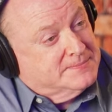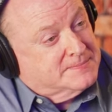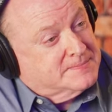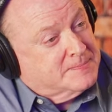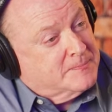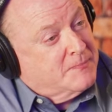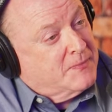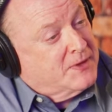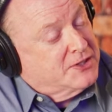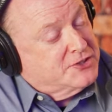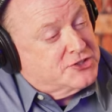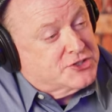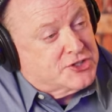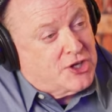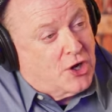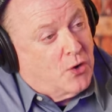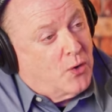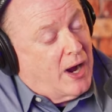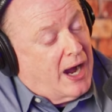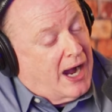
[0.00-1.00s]
Mm-hmm.
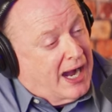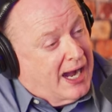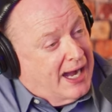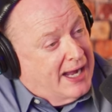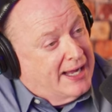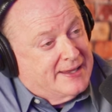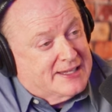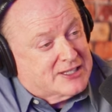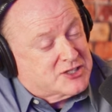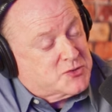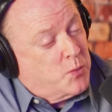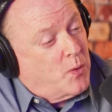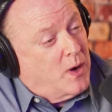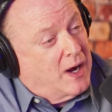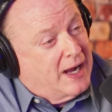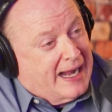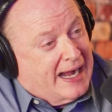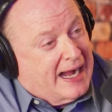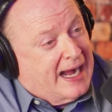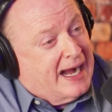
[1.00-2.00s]
So I that's
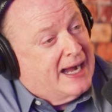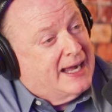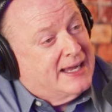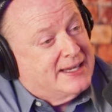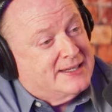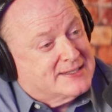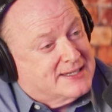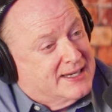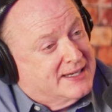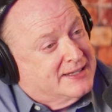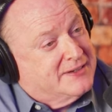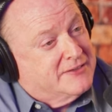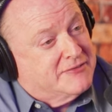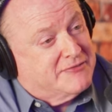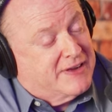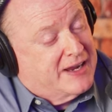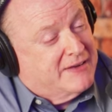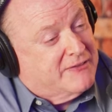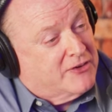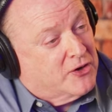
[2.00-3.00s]
why I tend to
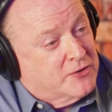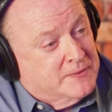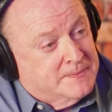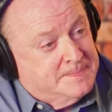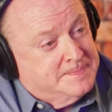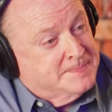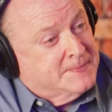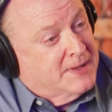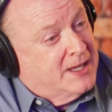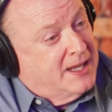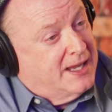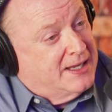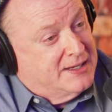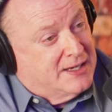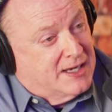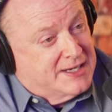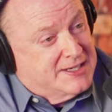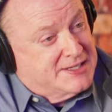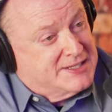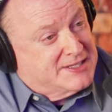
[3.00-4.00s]
favor a
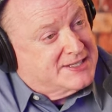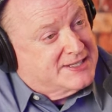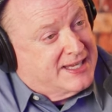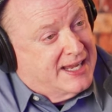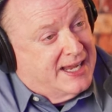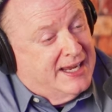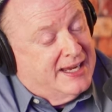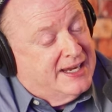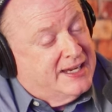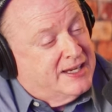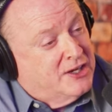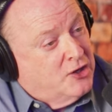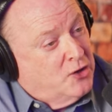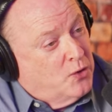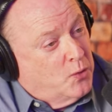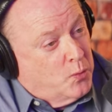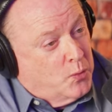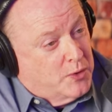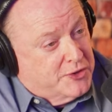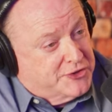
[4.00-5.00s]
nice steak
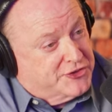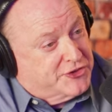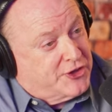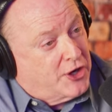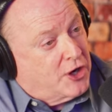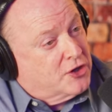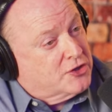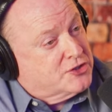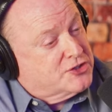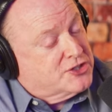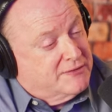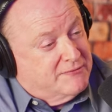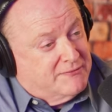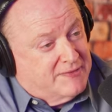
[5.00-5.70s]
with starch and